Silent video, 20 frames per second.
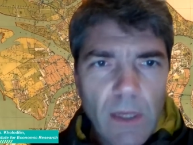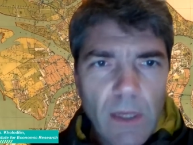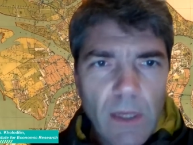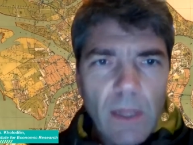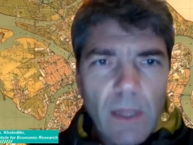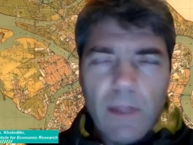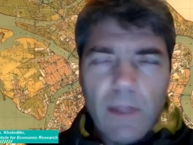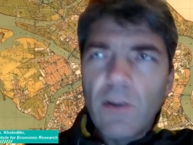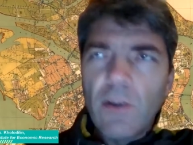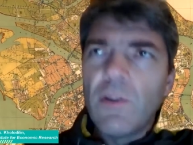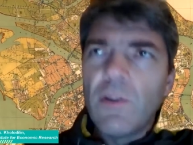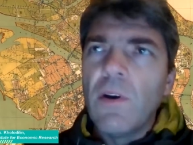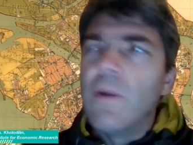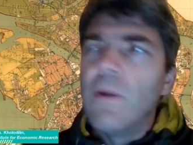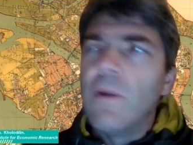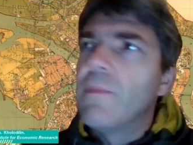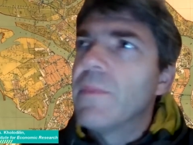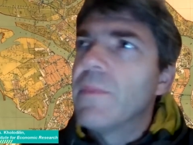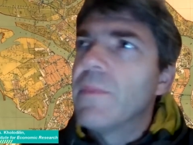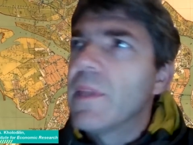No,
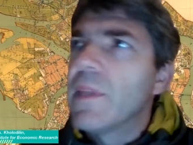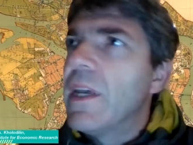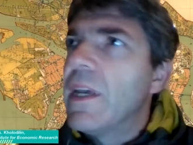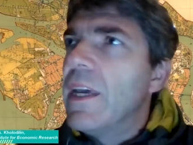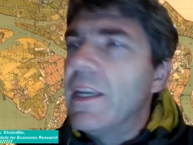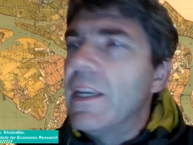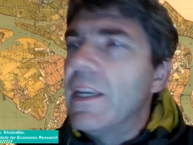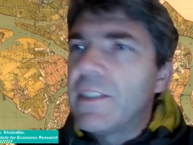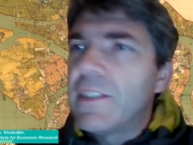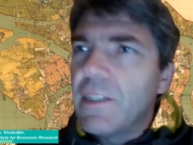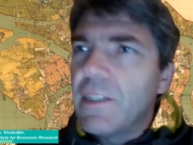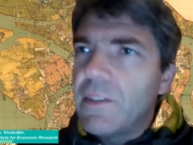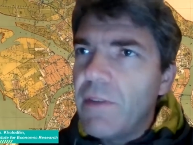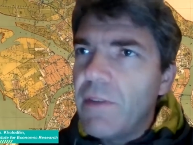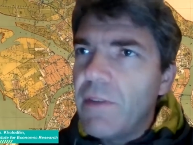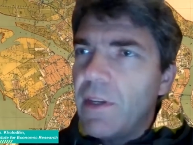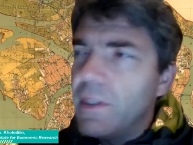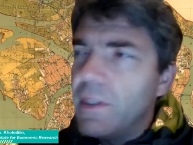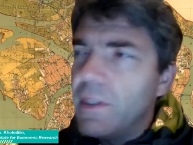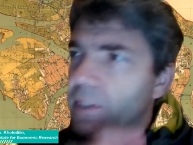
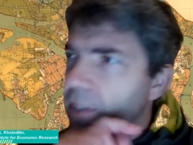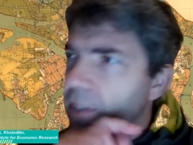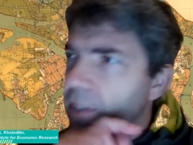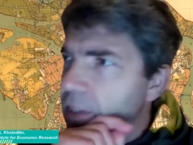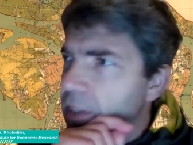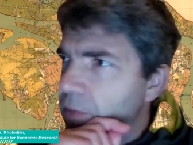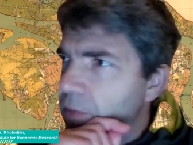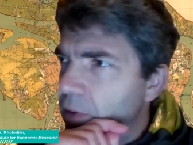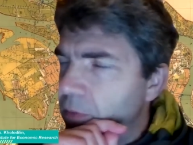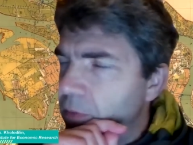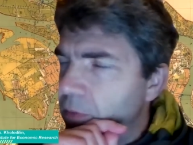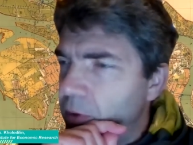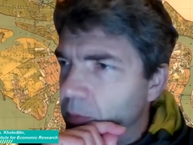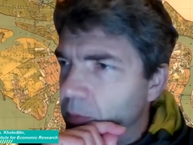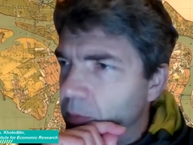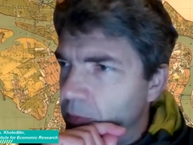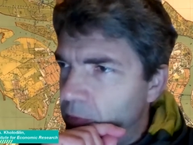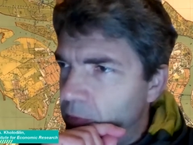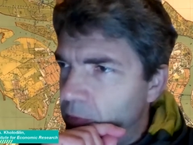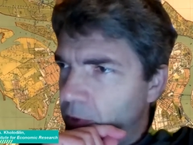it's different from